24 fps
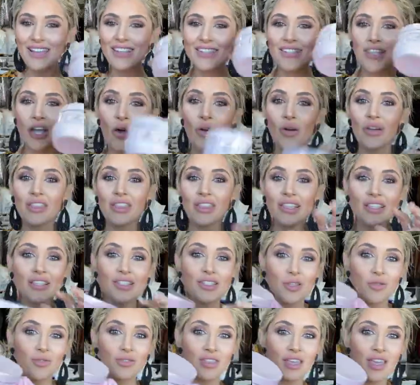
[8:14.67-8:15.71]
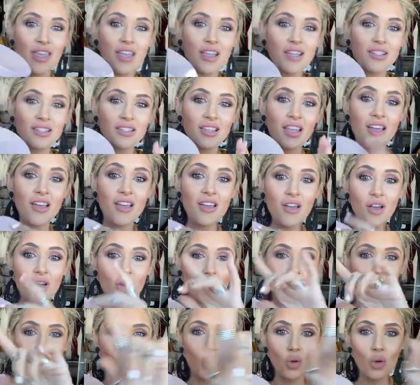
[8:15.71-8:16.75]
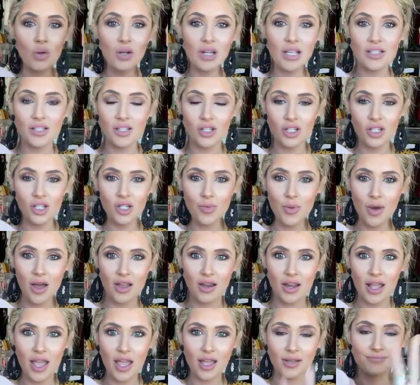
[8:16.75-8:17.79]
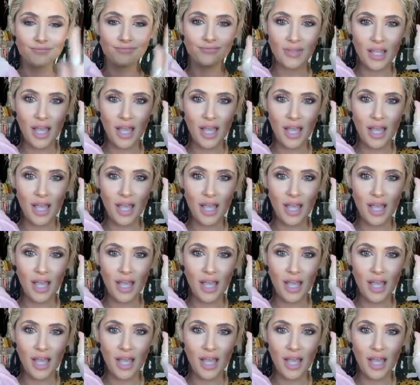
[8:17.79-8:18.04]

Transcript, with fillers: so these two things who needs a good spa day